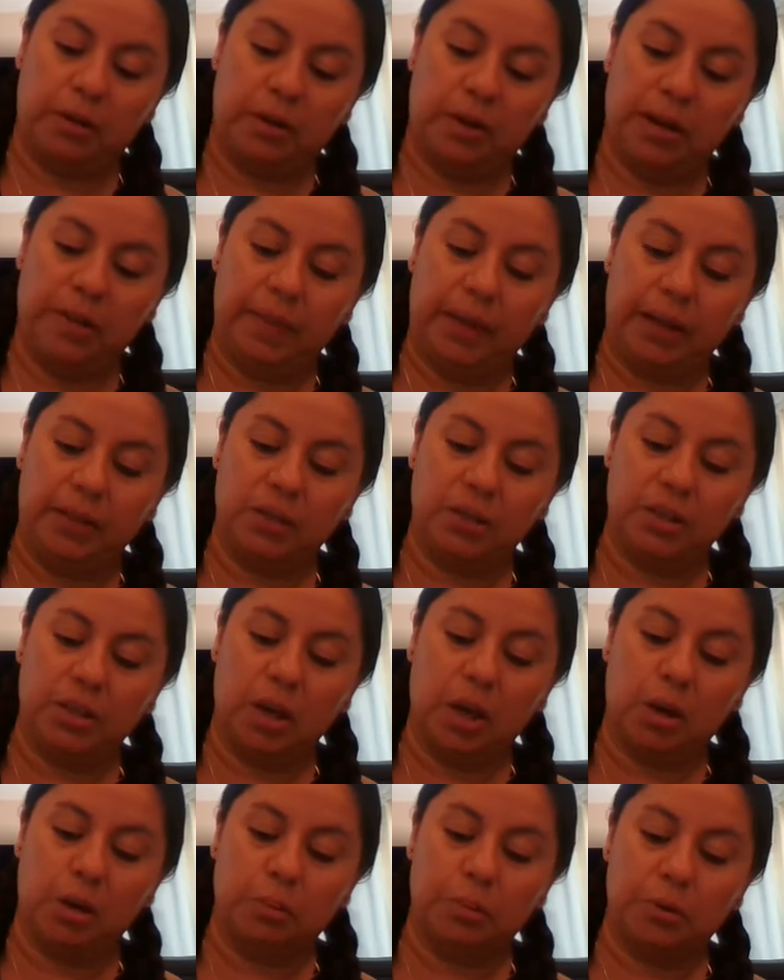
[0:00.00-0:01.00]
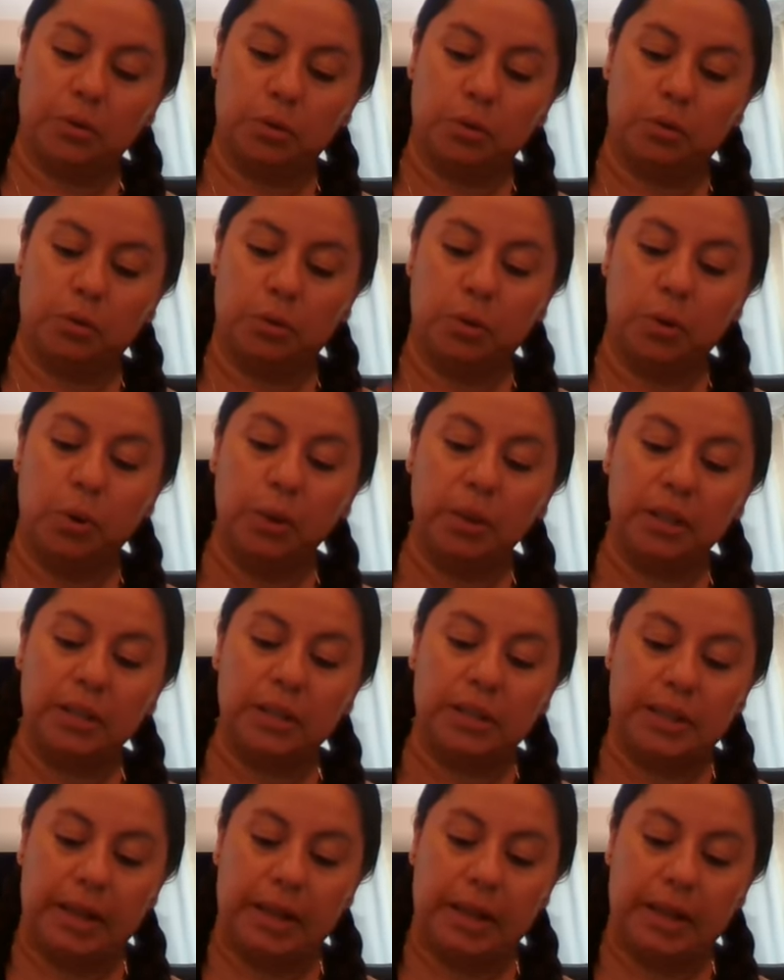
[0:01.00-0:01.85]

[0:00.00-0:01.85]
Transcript: and that just helps cool it